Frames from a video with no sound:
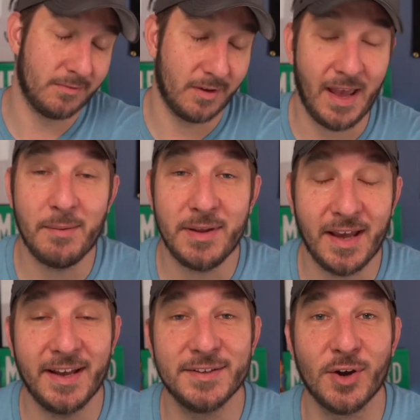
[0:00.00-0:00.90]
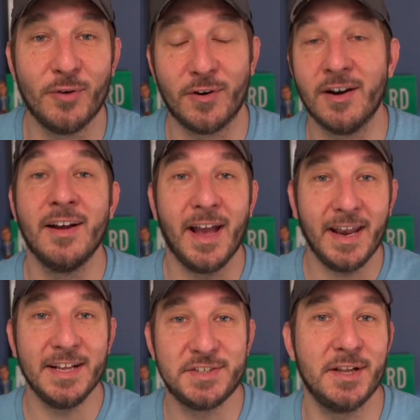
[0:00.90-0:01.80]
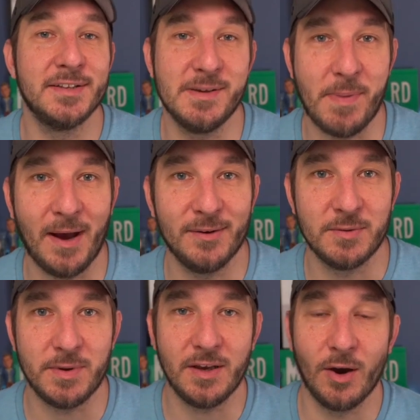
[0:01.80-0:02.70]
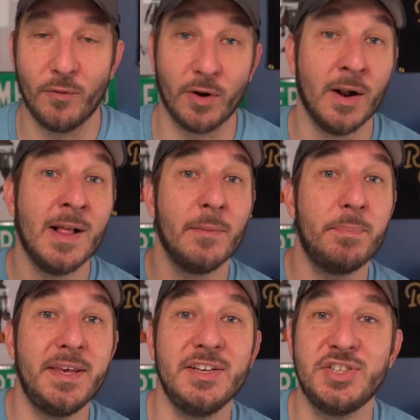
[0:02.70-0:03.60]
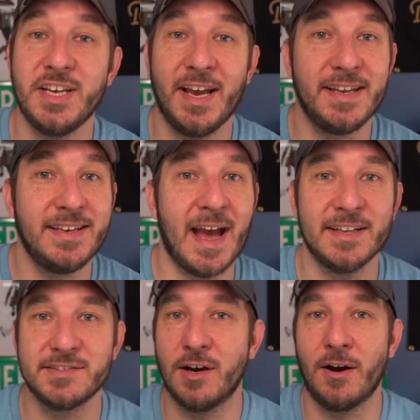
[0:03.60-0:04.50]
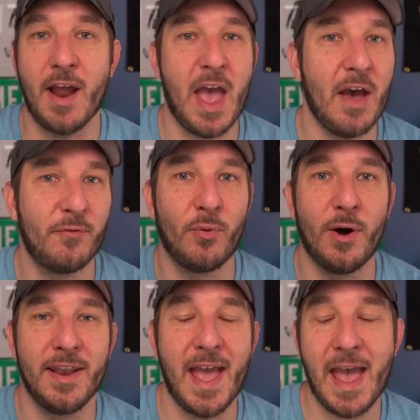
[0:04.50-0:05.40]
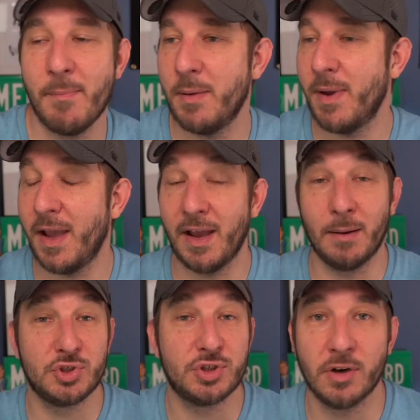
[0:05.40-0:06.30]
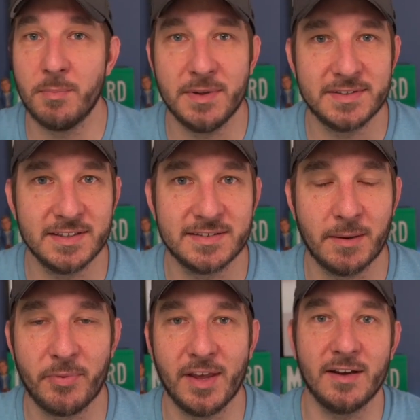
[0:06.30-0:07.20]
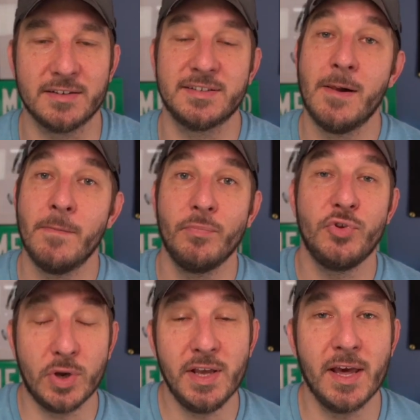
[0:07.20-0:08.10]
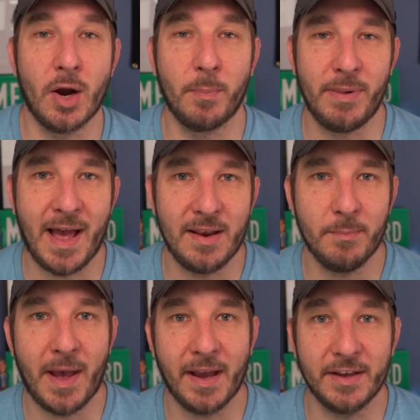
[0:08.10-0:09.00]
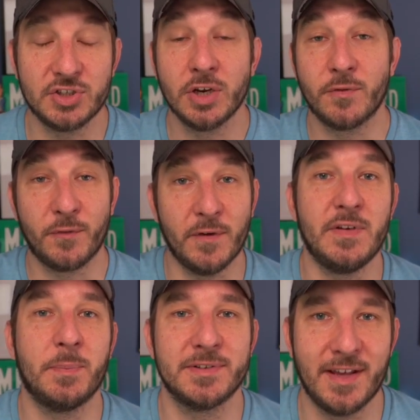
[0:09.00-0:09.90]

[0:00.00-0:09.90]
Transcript: NBA is over, NHL is about to be over, PGA, NASCAR, F1, MMA, I'm sure I'm missing something else, you can get our Platinum package for 50%